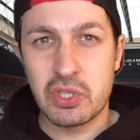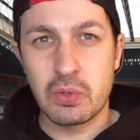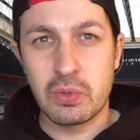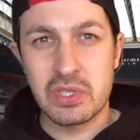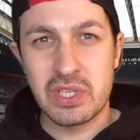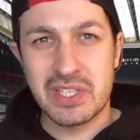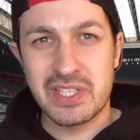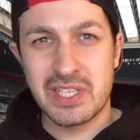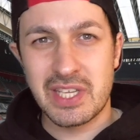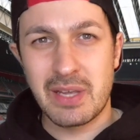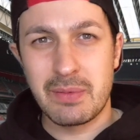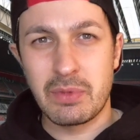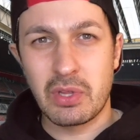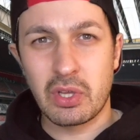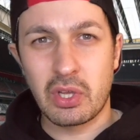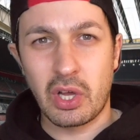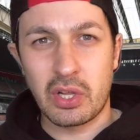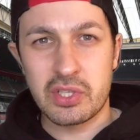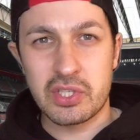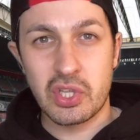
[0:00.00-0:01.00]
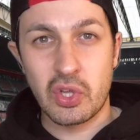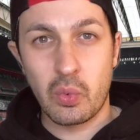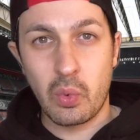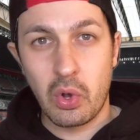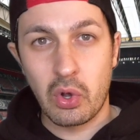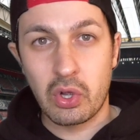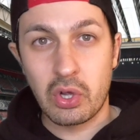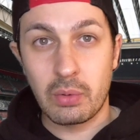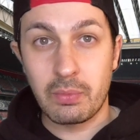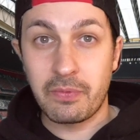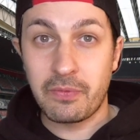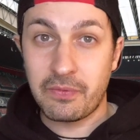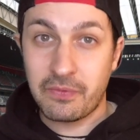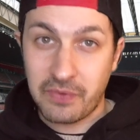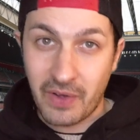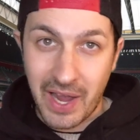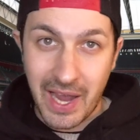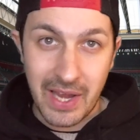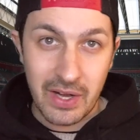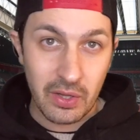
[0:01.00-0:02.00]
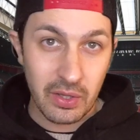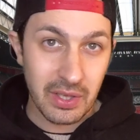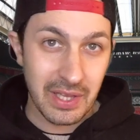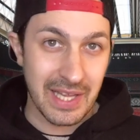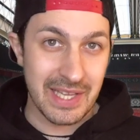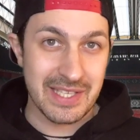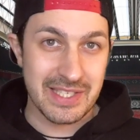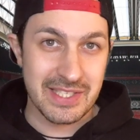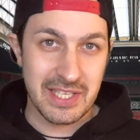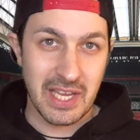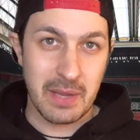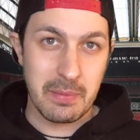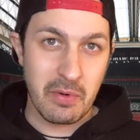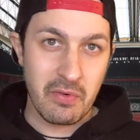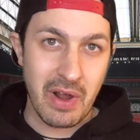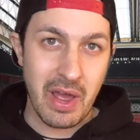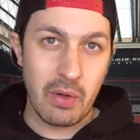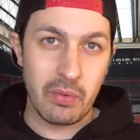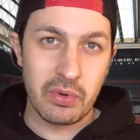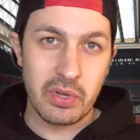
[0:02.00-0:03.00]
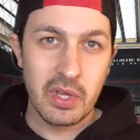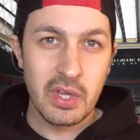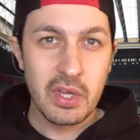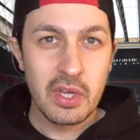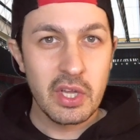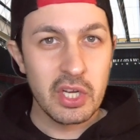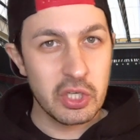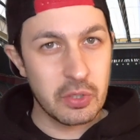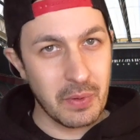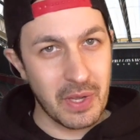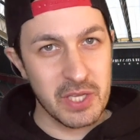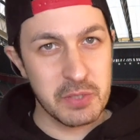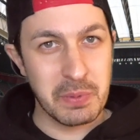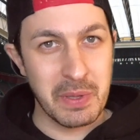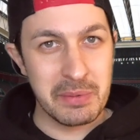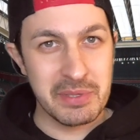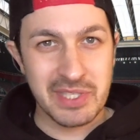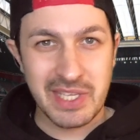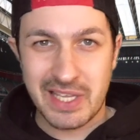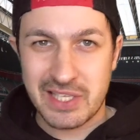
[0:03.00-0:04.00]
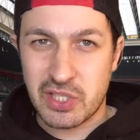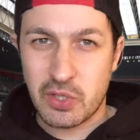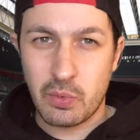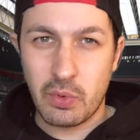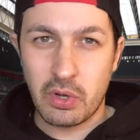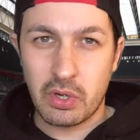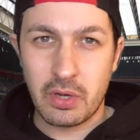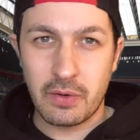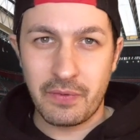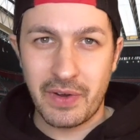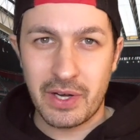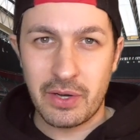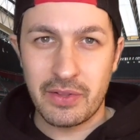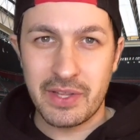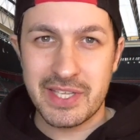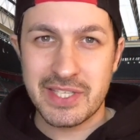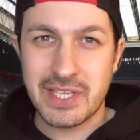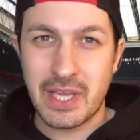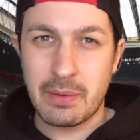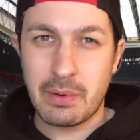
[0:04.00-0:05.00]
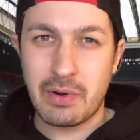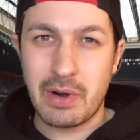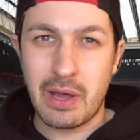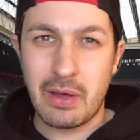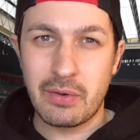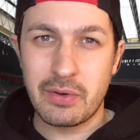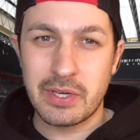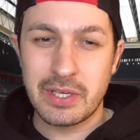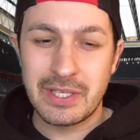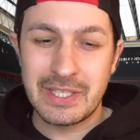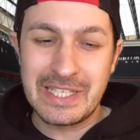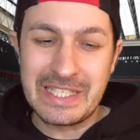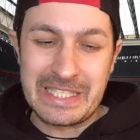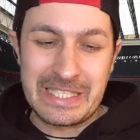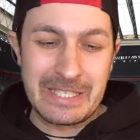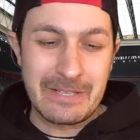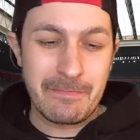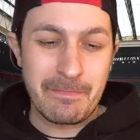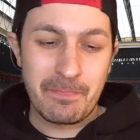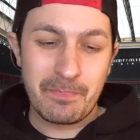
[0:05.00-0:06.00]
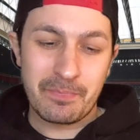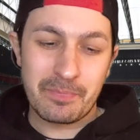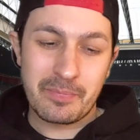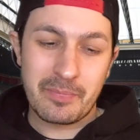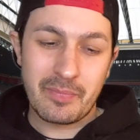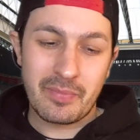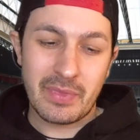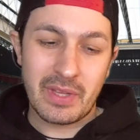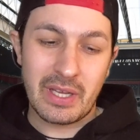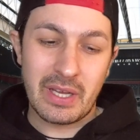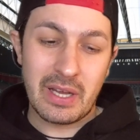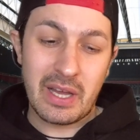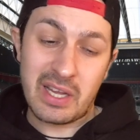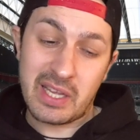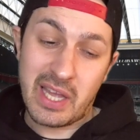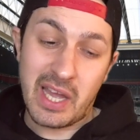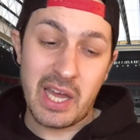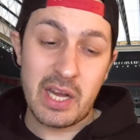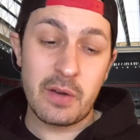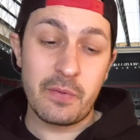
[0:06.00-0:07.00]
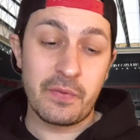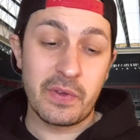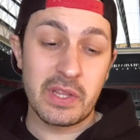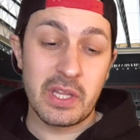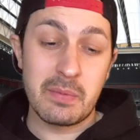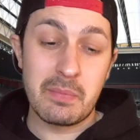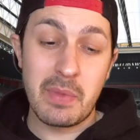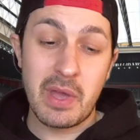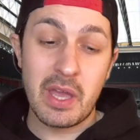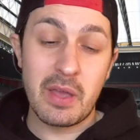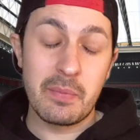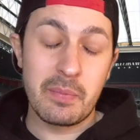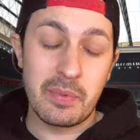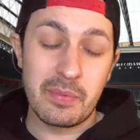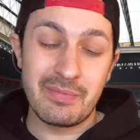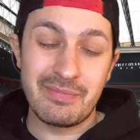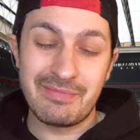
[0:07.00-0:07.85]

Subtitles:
to as a team that got to the World Cup final last time around. Do I expect them to get to the World Cup final this time around? I kind of think there may